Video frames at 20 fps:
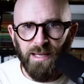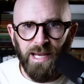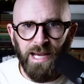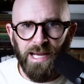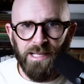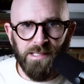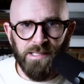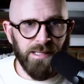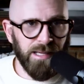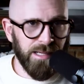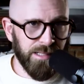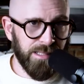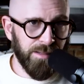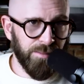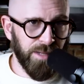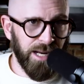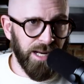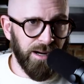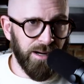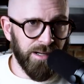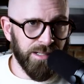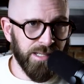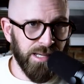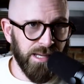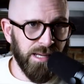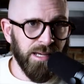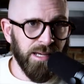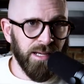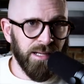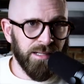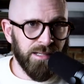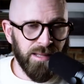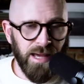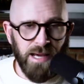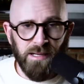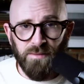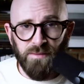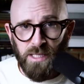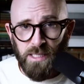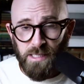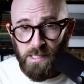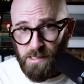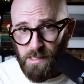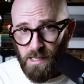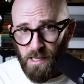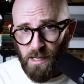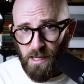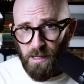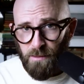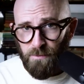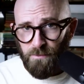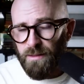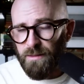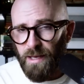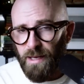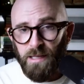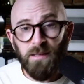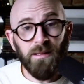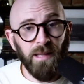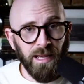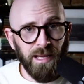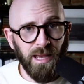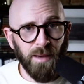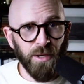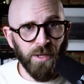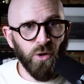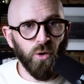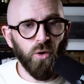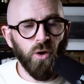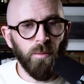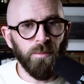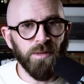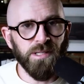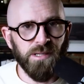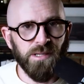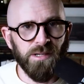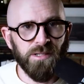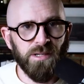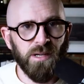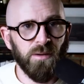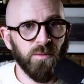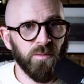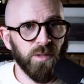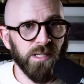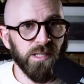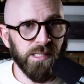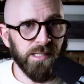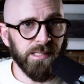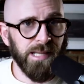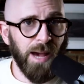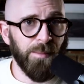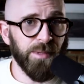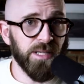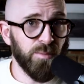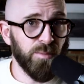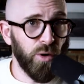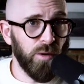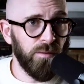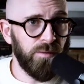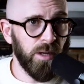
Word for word: and their similarity to that of our star. Then, their chemical composition was examined more